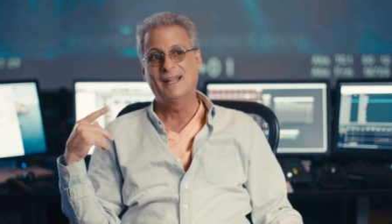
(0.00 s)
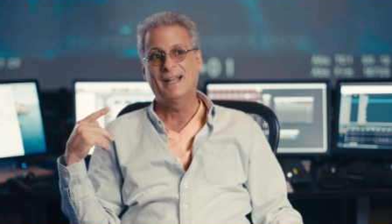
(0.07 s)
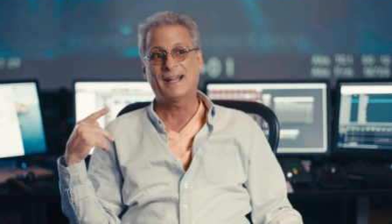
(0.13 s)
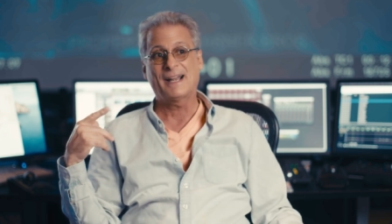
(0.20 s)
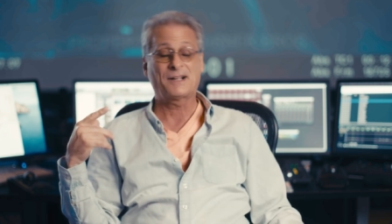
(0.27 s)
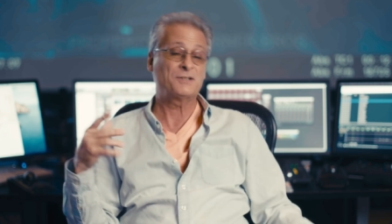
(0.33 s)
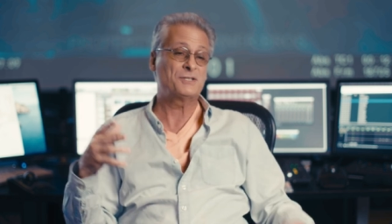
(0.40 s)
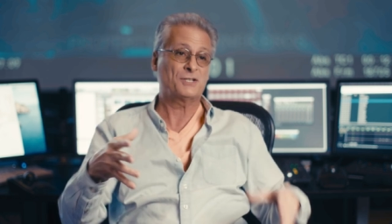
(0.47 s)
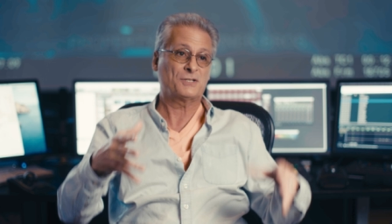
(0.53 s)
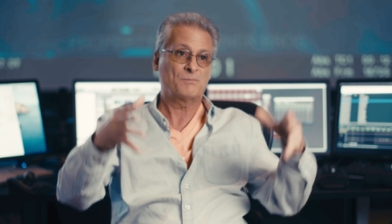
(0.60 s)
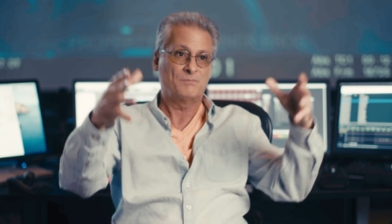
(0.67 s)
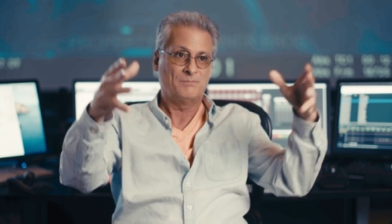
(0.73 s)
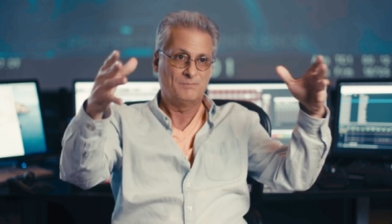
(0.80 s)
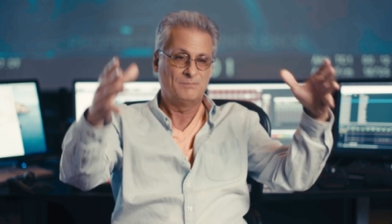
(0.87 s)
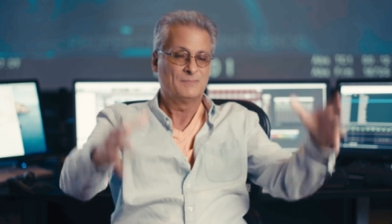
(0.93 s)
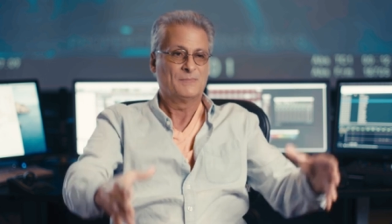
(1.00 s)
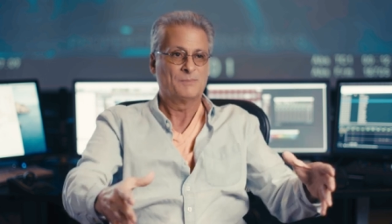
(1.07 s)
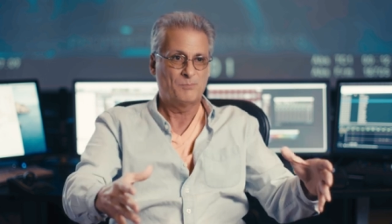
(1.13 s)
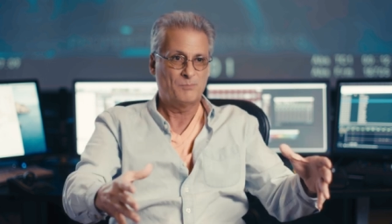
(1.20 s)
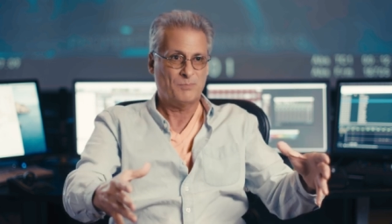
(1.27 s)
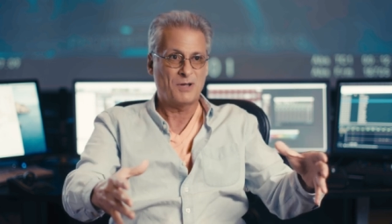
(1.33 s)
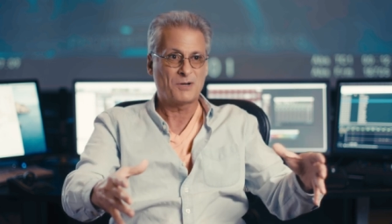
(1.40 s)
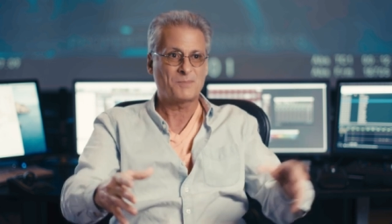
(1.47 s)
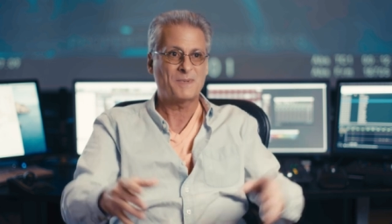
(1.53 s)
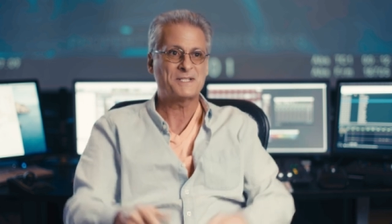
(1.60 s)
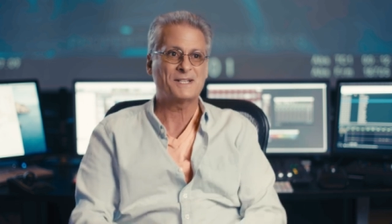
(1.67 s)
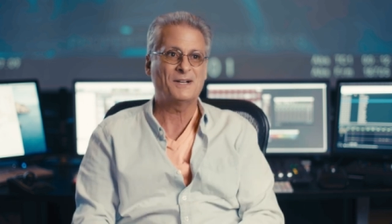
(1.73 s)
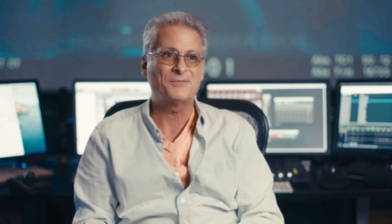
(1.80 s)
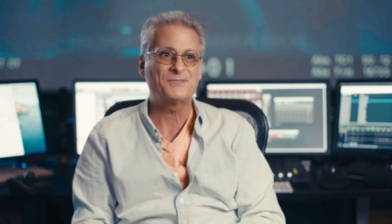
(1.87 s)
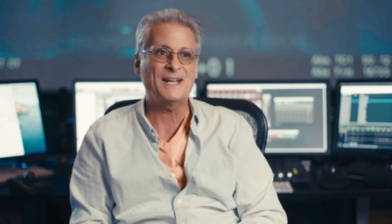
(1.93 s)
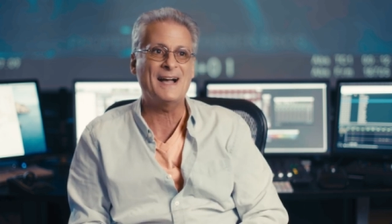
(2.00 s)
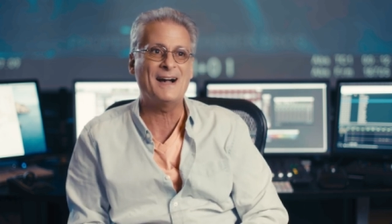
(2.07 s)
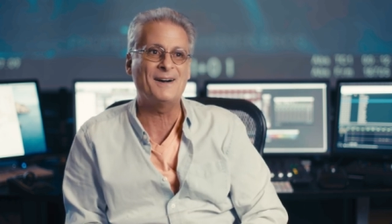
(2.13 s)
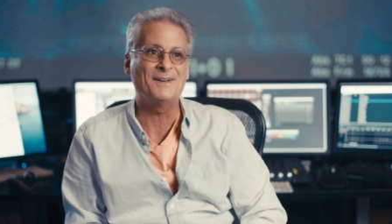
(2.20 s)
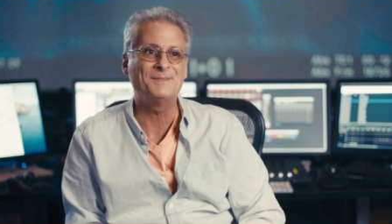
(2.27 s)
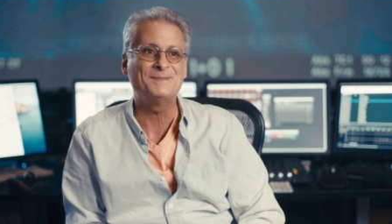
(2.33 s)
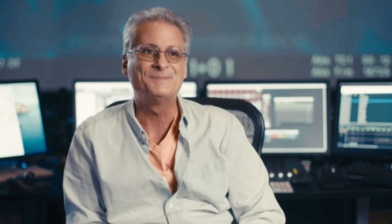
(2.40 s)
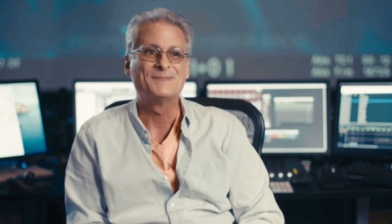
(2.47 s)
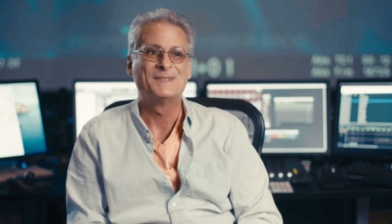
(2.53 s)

and I could just plunk myself down,